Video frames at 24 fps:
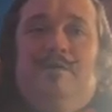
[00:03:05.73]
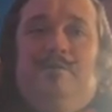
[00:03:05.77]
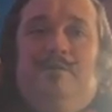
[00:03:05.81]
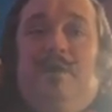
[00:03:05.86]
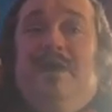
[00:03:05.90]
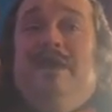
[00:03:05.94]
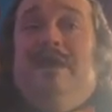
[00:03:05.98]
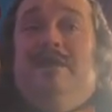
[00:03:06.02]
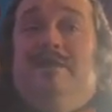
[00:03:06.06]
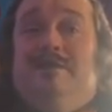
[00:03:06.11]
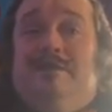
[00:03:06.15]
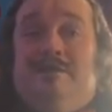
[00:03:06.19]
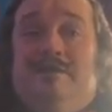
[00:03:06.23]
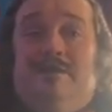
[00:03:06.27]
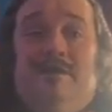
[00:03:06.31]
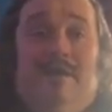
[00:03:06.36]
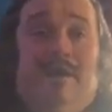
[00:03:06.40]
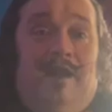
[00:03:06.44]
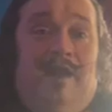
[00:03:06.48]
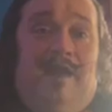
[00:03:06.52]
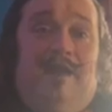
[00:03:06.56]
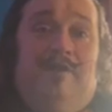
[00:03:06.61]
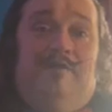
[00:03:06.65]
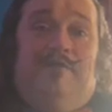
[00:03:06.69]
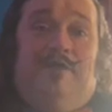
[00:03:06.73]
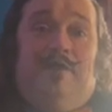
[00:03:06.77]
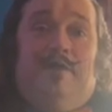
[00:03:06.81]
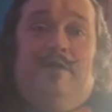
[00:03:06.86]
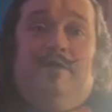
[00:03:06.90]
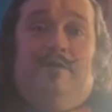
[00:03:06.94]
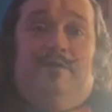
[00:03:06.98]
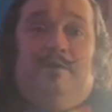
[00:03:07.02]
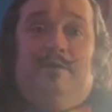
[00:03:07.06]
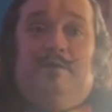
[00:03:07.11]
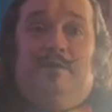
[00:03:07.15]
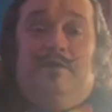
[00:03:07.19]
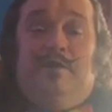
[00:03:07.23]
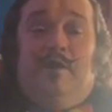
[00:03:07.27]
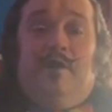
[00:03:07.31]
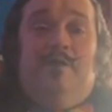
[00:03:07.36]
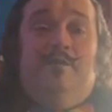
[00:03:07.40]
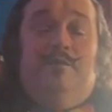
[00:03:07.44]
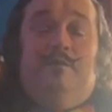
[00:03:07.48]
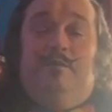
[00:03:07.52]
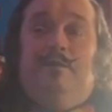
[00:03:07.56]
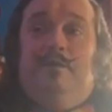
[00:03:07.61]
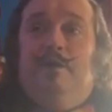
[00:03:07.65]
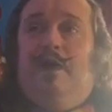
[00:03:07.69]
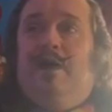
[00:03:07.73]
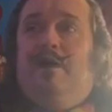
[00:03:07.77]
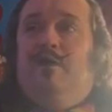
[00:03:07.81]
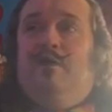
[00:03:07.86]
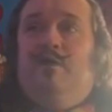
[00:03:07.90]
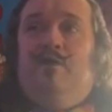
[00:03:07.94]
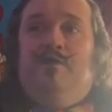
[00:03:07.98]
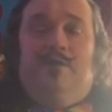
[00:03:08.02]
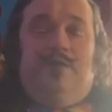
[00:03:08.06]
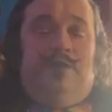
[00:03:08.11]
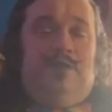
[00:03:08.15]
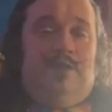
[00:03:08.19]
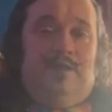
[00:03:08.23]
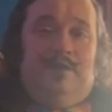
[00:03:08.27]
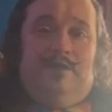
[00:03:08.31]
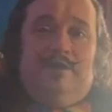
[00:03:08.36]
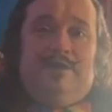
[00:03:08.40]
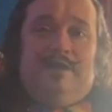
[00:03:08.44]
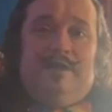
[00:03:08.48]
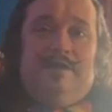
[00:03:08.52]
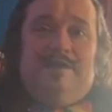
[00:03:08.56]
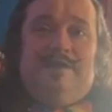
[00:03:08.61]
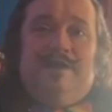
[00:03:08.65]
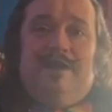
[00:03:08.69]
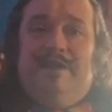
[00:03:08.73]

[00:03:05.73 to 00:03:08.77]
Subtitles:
Peace, and I have since